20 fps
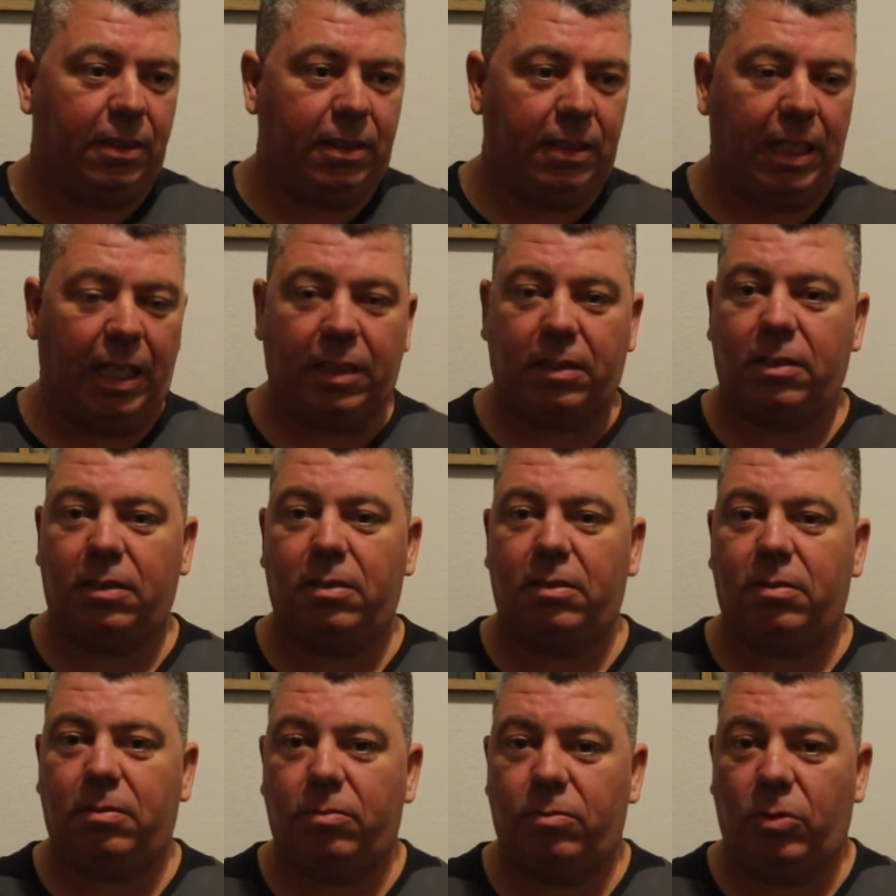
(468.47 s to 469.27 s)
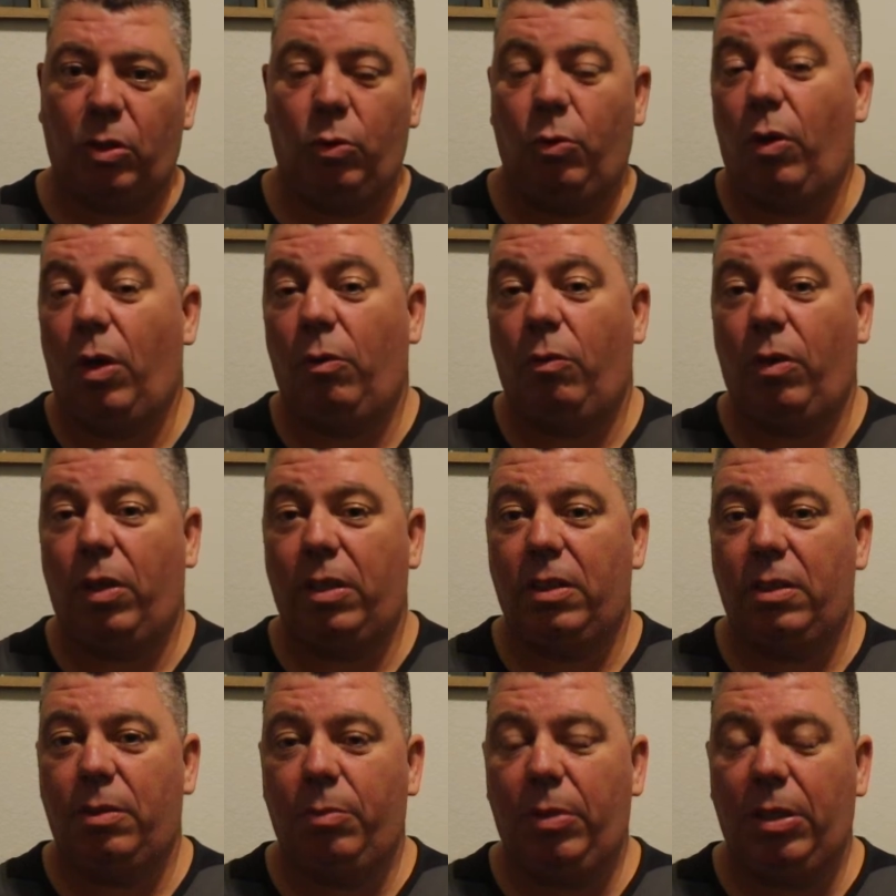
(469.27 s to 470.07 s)
that's who I
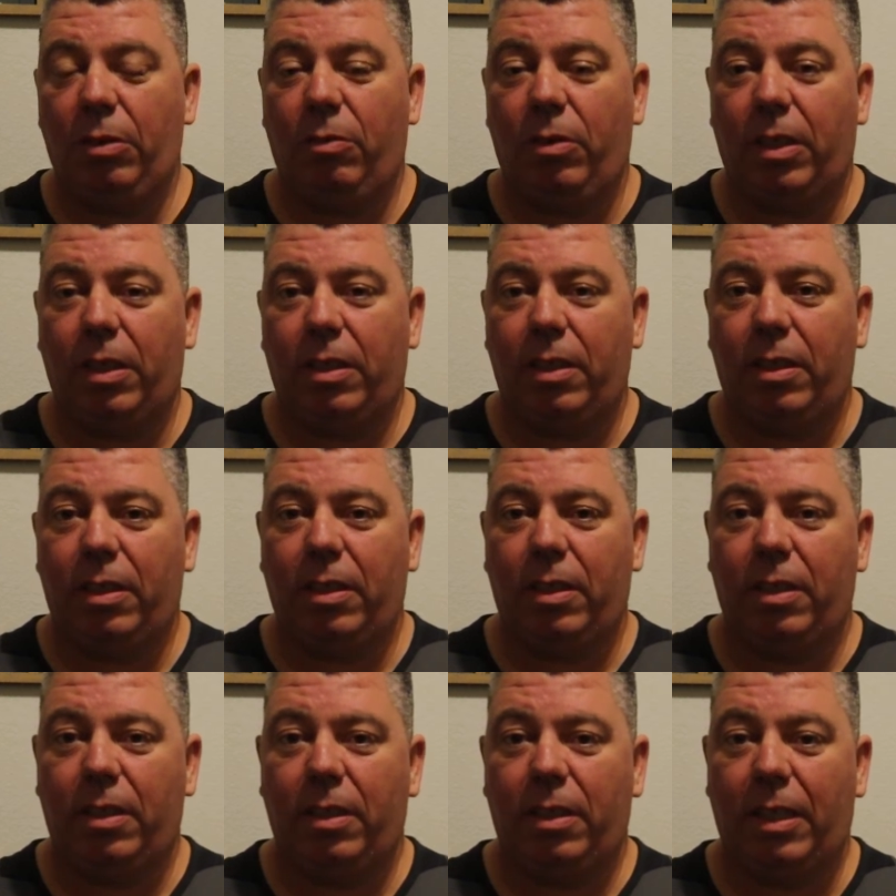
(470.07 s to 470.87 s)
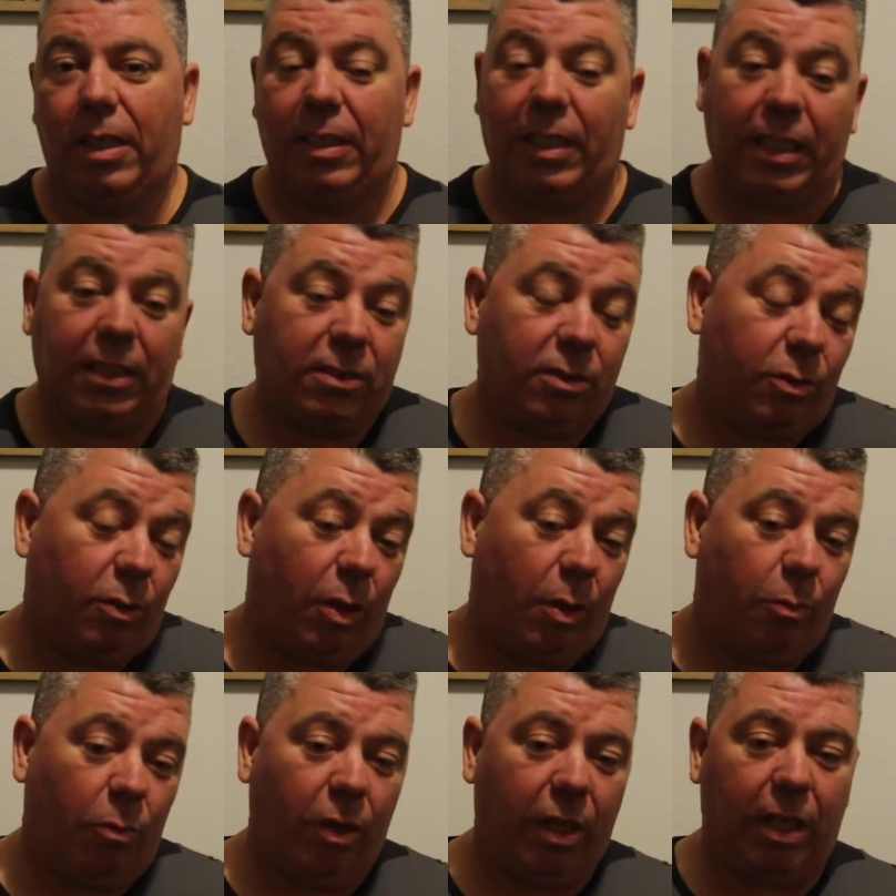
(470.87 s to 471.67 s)
wanted to be with. And that's who
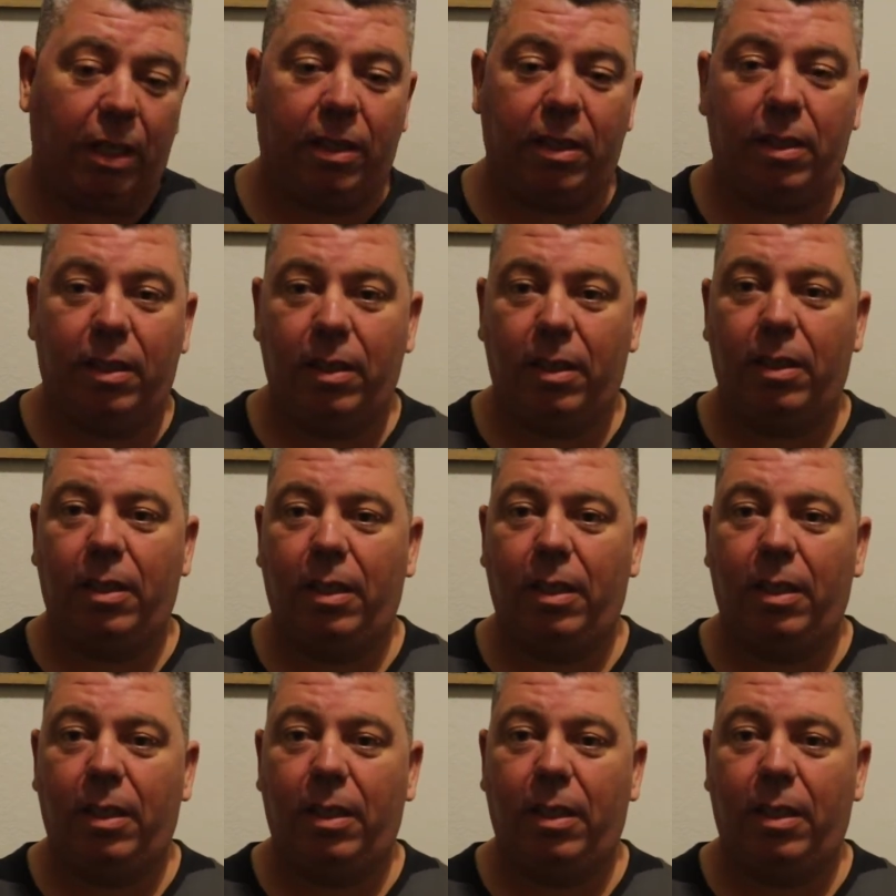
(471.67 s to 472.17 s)
I'm with.